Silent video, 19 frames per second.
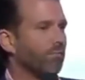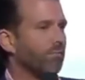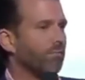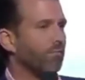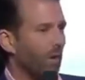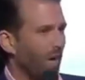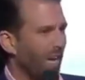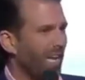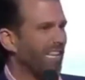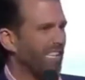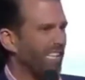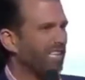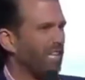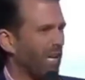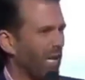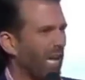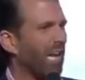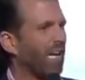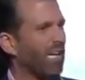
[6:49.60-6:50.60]
All right, it's
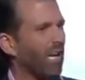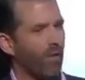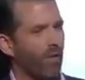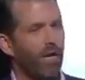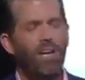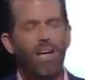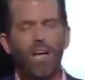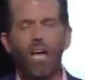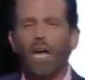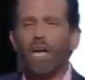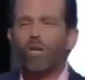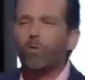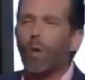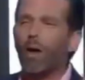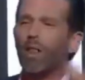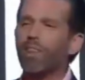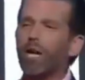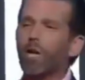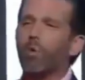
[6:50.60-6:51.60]
a little different. It's
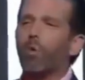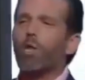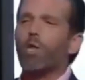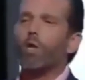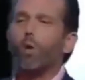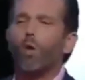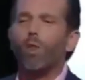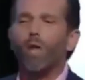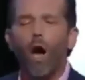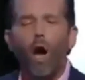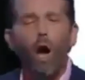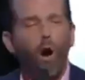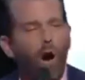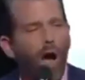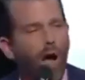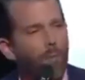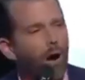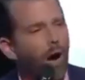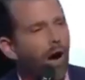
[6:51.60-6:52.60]
one thing when you do
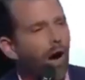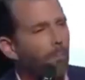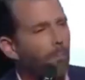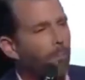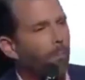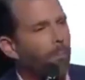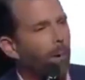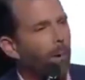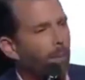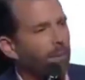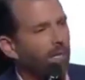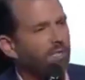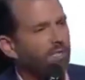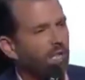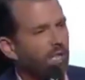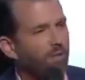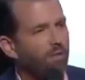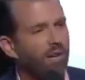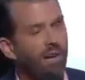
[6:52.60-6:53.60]
I'm a humble public
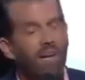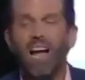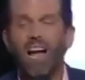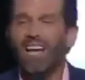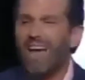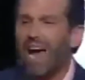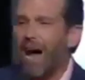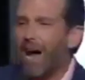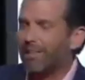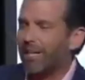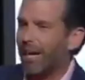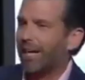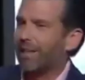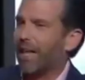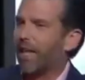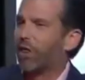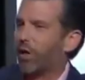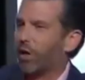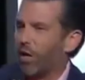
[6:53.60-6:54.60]
servant. Yeah, I'll take
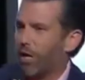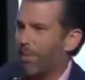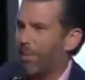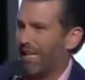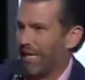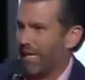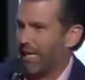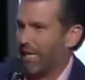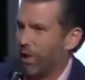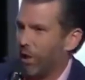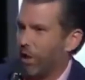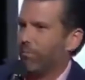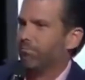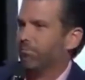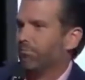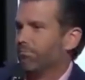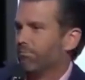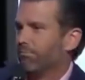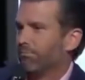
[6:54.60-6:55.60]
that $30 million a year.
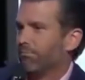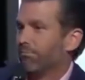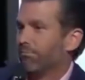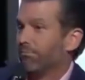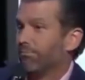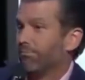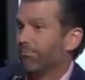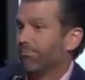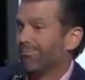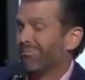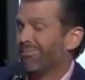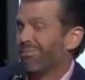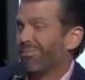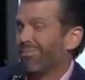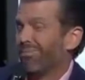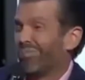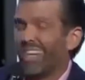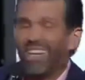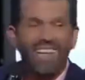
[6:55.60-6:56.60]

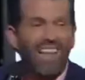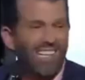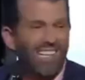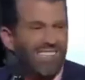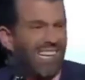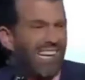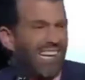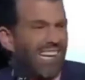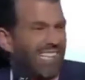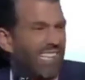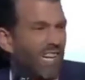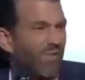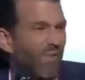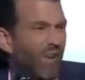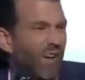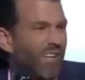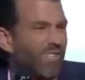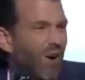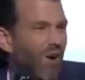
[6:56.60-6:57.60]
That's a little
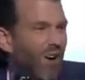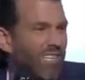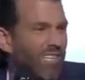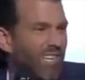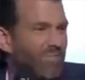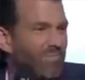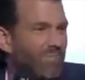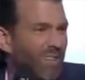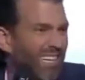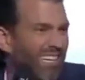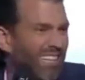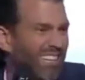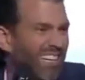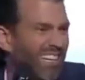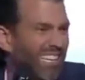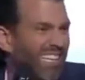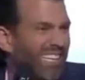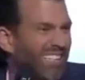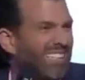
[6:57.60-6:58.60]
different. It's hard to complain,
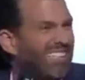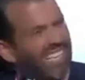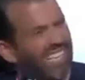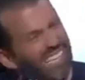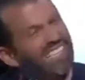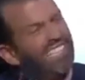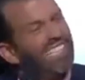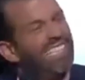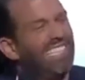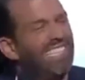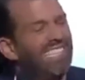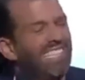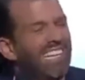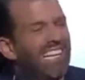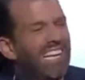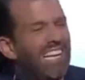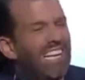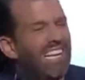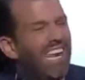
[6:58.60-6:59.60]
right? You know, it's like,
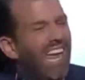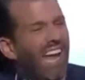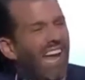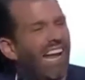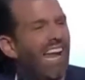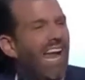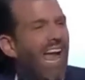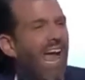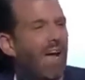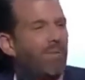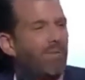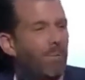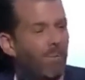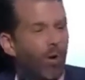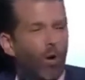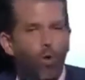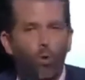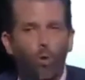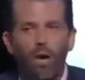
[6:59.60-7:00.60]
can't kind of have it
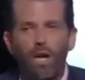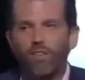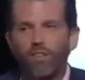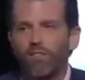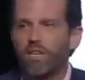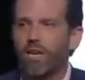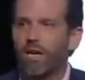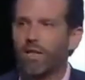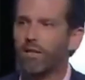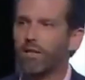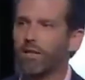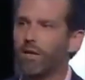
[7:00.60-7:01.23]
both ways, and yet,